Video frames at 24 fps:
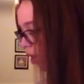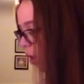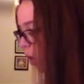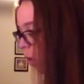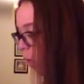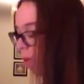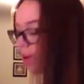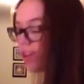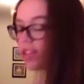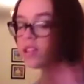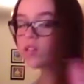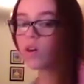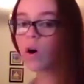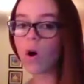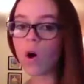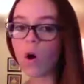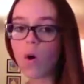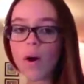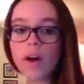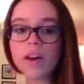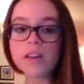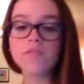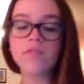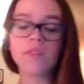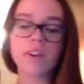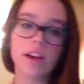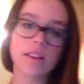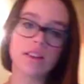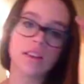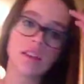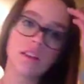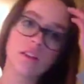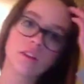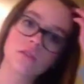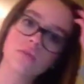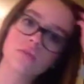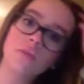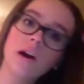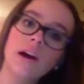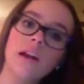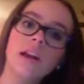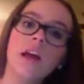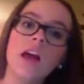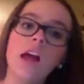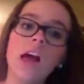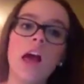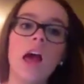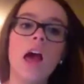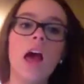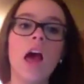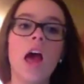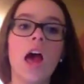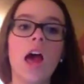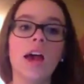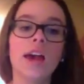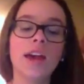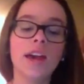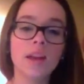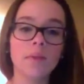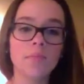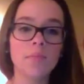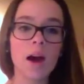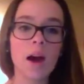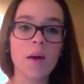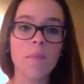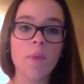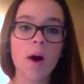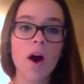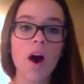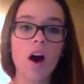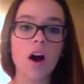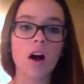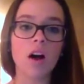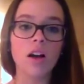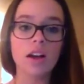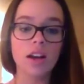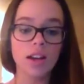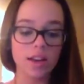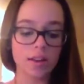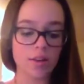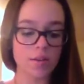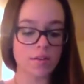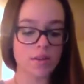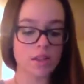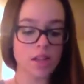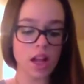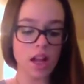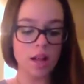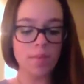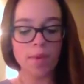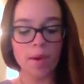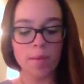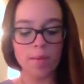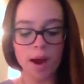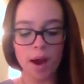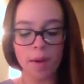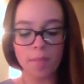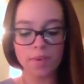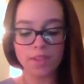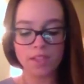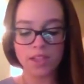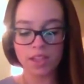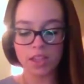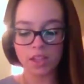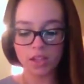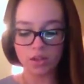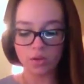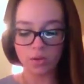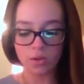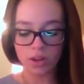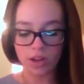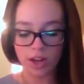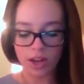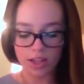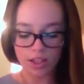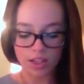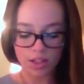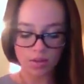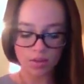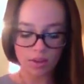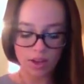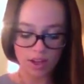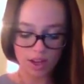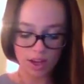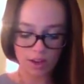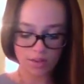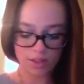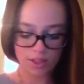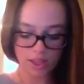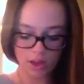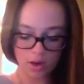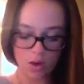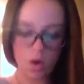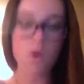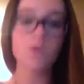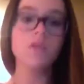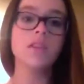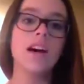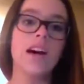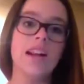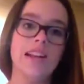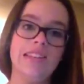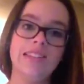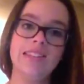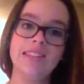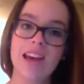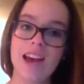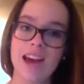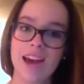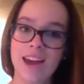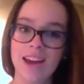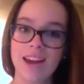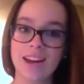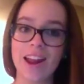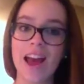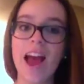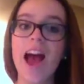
always, always forget that there's one in my mall. And today my mom was in the store next to it. And I was like, hold on a second.